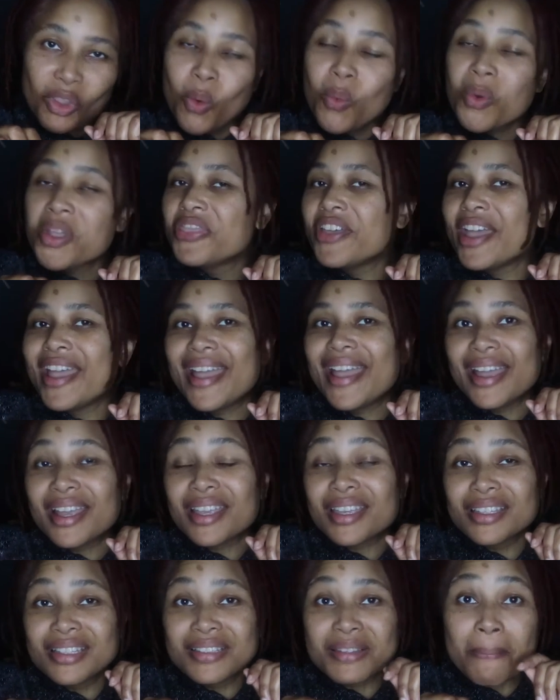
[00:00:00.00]
What the
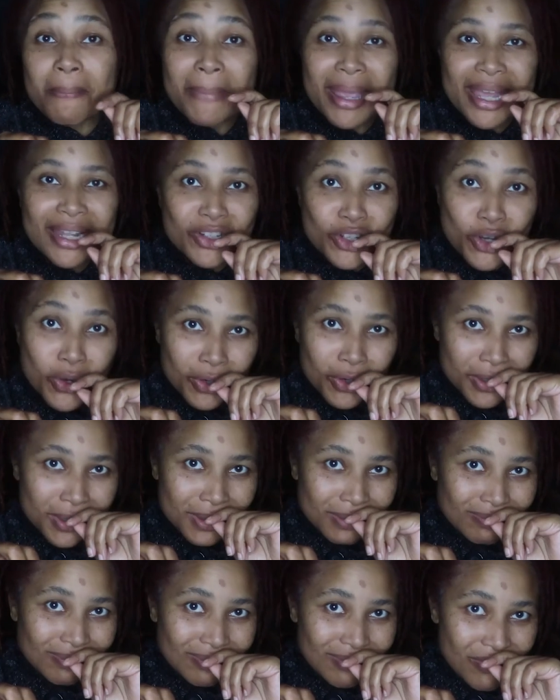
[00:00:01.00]
heck is a man choker?
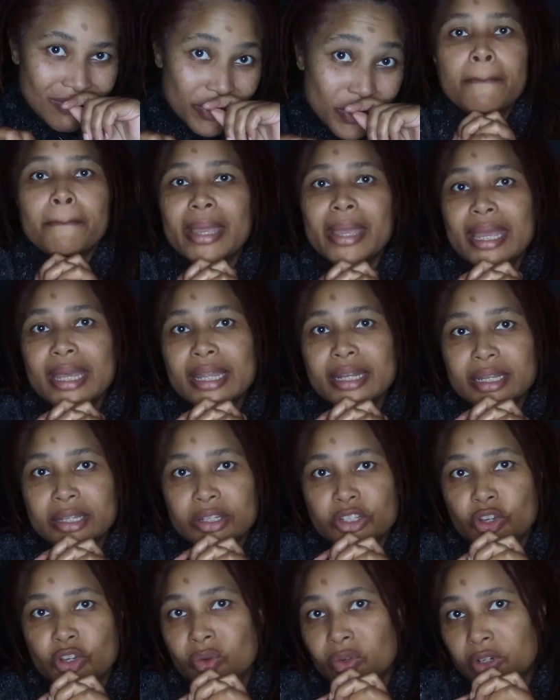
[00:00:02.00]
A man
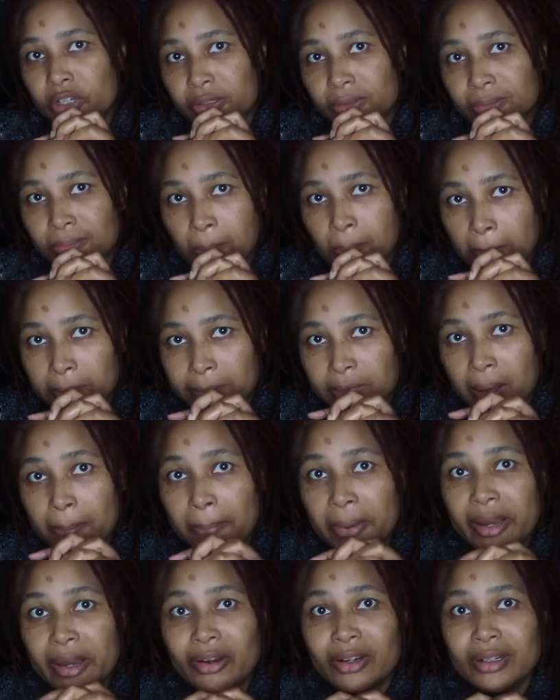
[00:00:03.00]
choker,
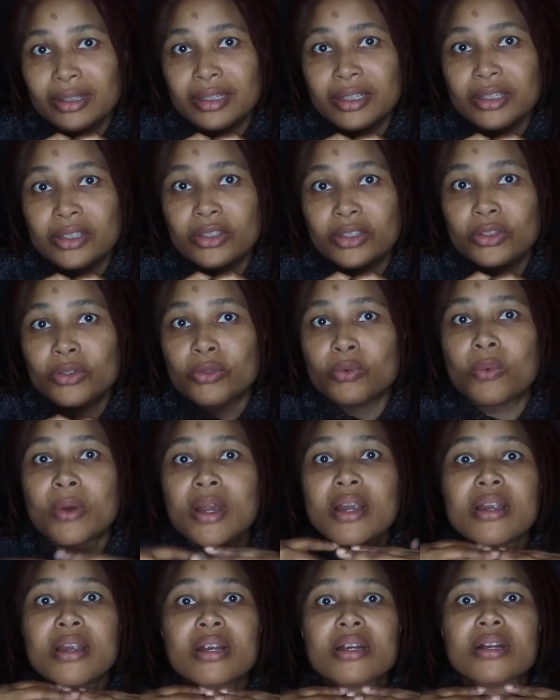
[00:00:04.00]
apparently you
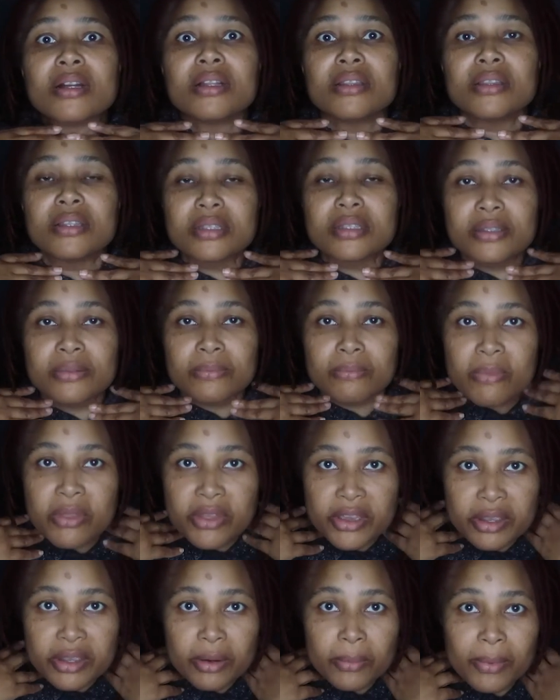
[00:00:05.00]
wear this
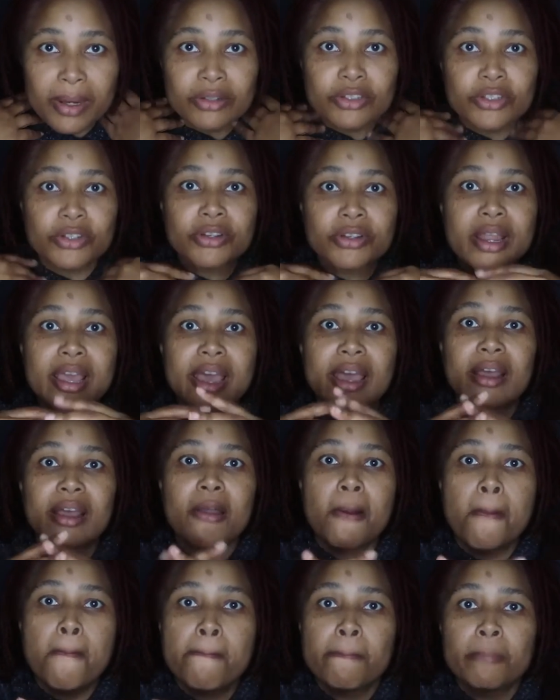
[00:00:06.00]
thing around your neck
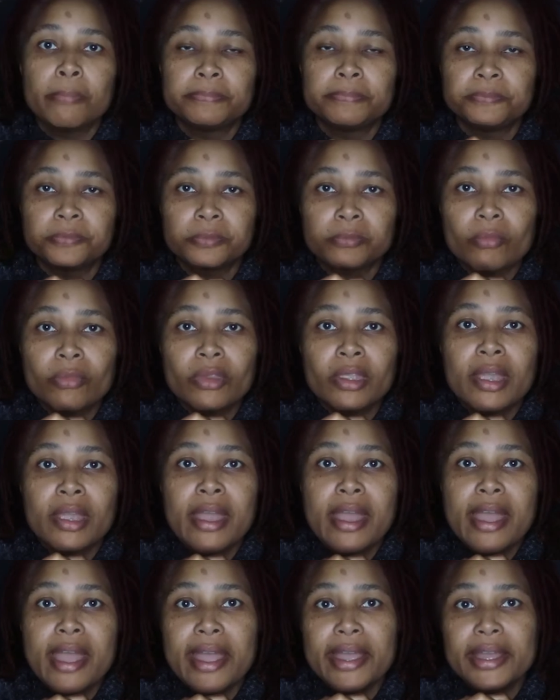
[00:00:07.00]

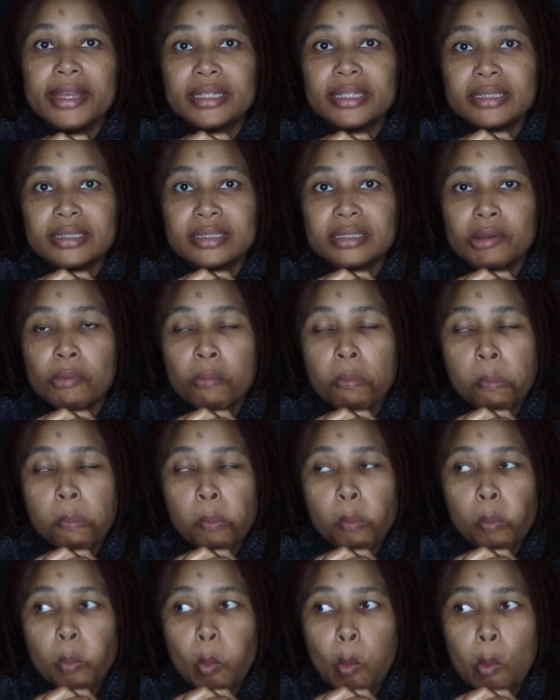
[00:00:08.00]
and
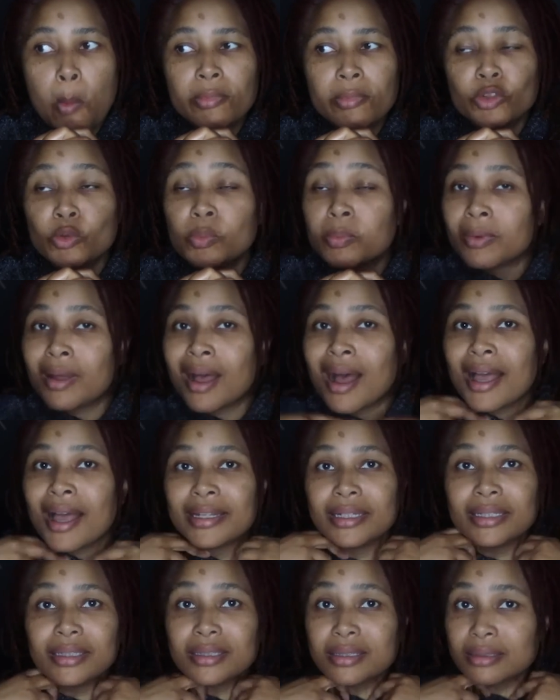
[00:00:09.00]
you
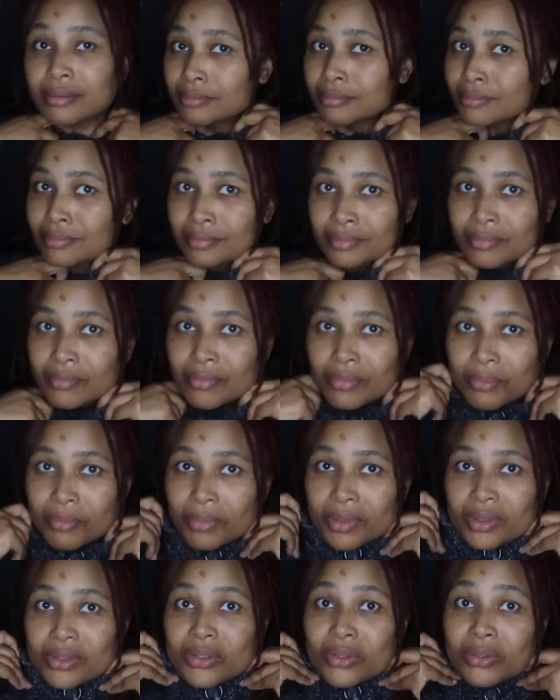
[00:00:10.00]
hide it
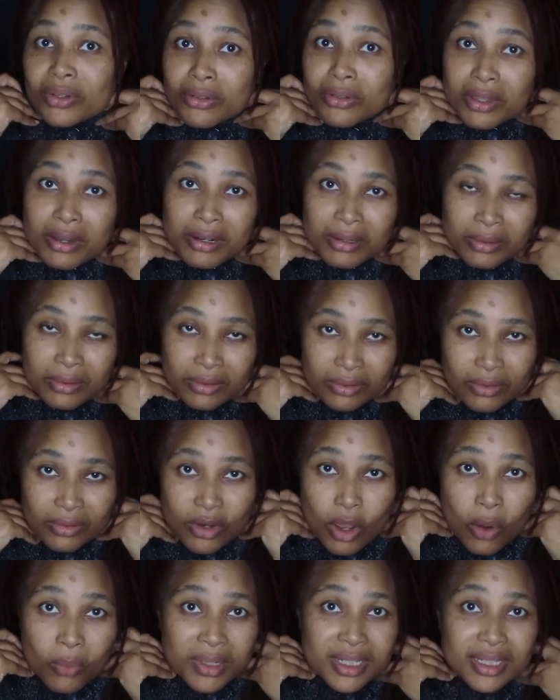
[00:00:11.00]
so that
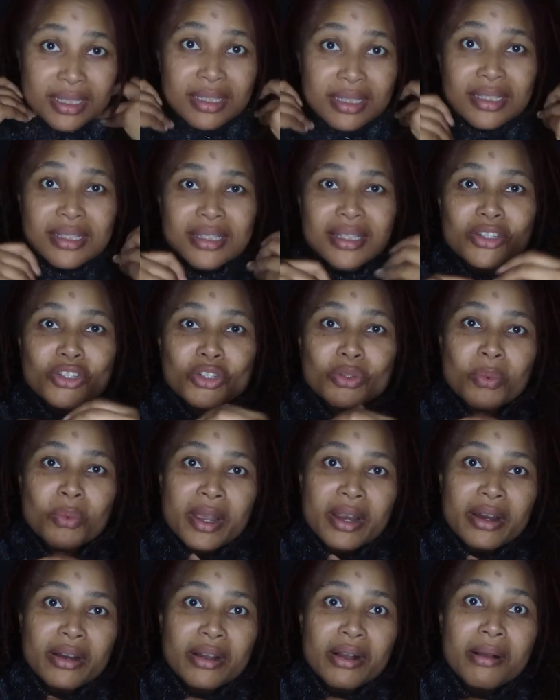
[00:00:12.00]
no one sees that you
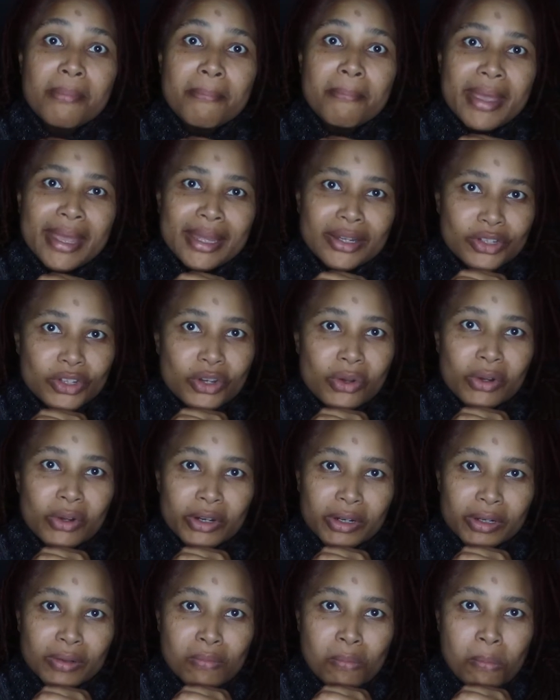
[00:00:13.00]
wear a man
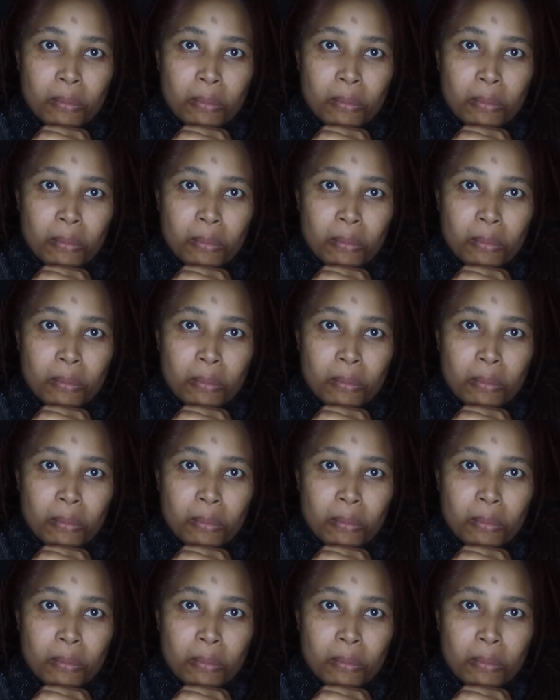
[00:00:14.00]
choker.